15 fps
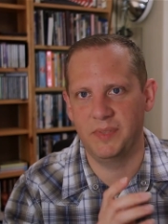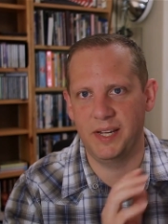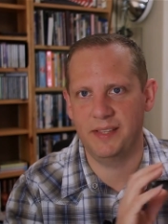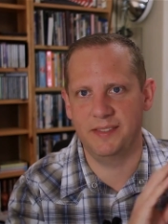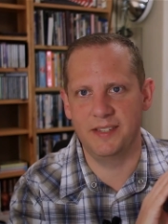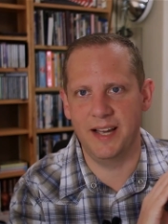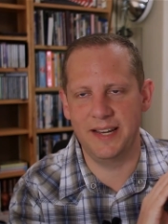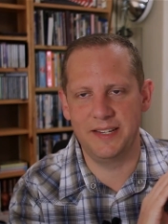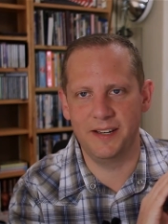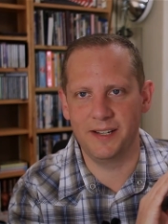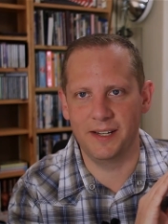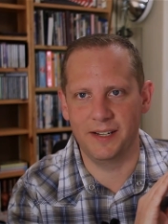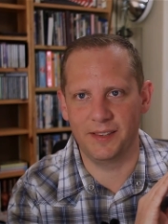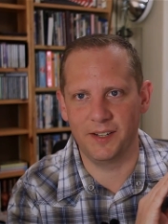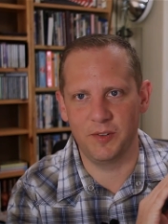Uh, I, I
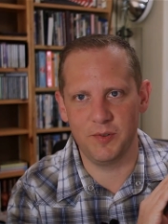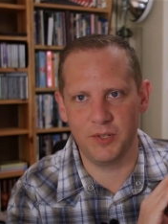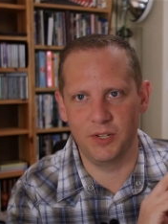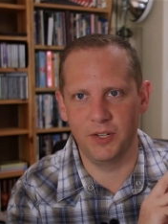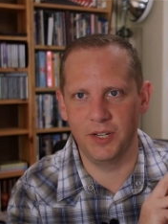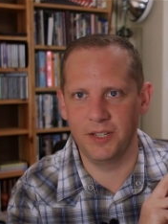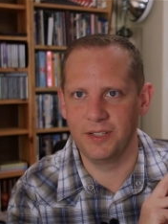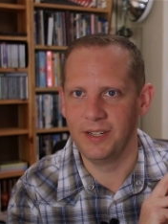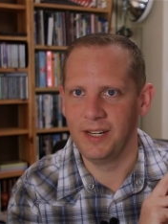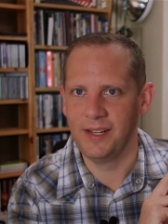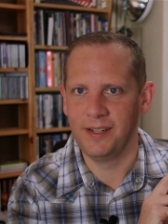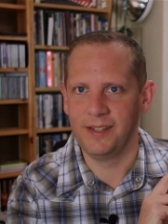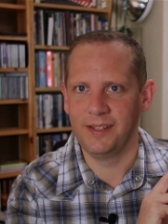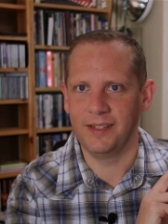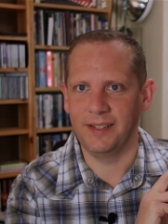dug it, I thought it was good.
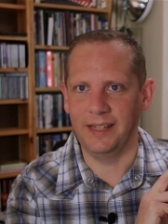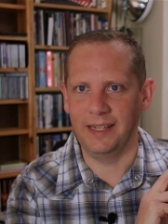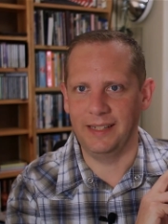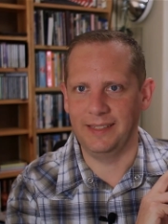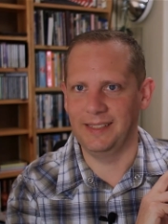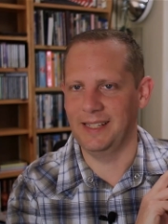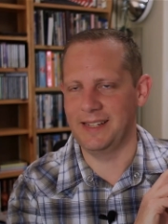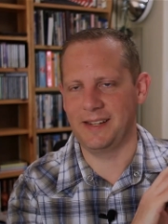Um,